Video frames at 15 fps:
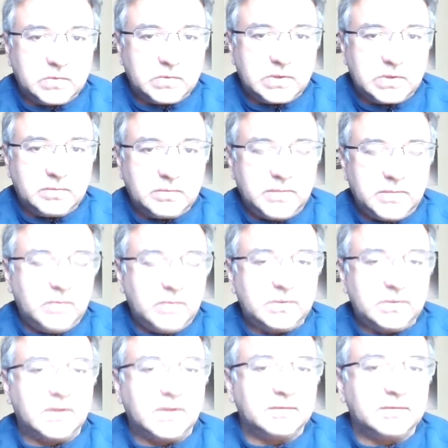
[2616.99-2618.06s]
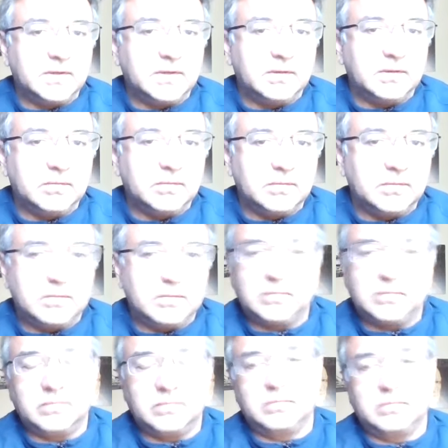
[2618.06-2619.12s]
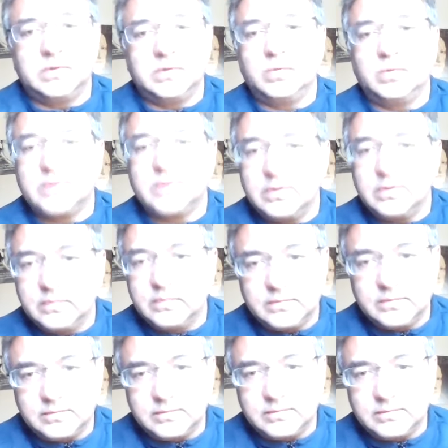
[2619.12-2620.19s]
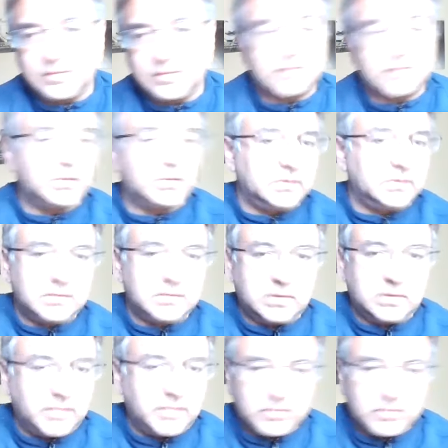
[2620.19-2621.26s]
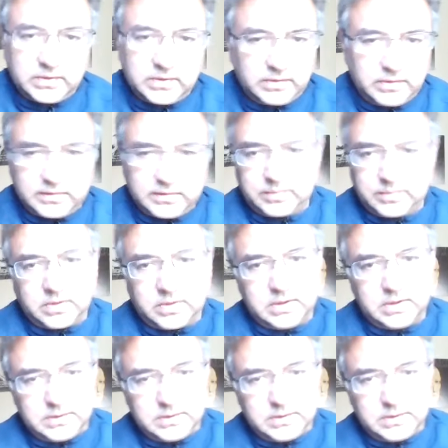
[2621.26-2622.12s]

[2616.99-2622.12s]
Being with Dasein when you're with others, co-present with others at a party.